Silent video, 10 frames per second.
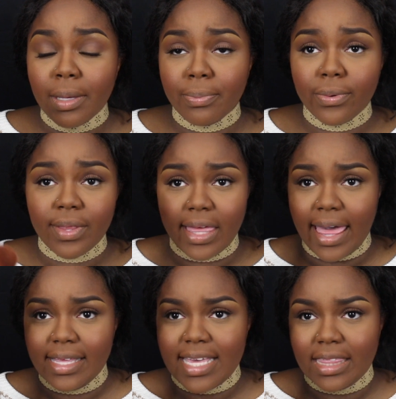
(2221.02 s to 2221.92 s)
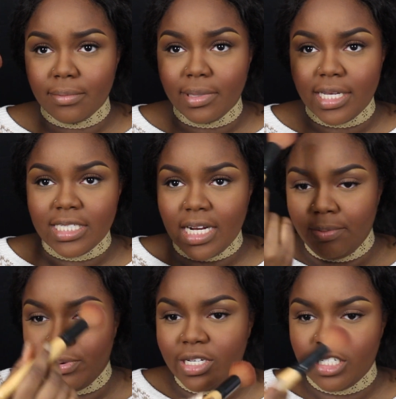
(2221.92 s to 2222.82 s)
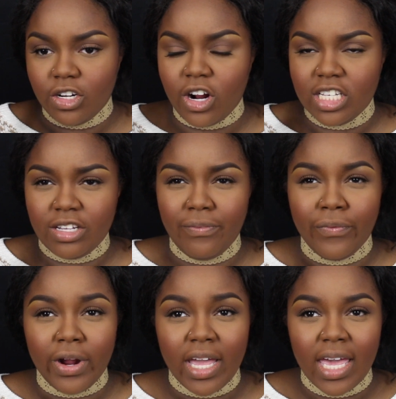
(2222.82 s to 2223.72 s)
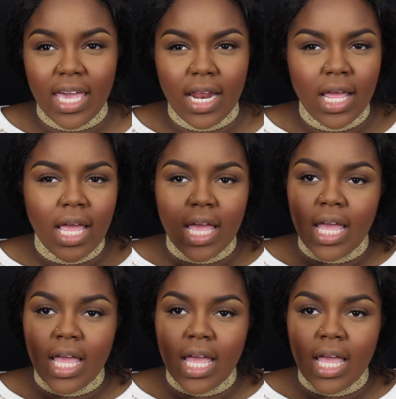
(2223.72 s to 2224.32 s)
people, they like take the blush and they brush it across their forehead.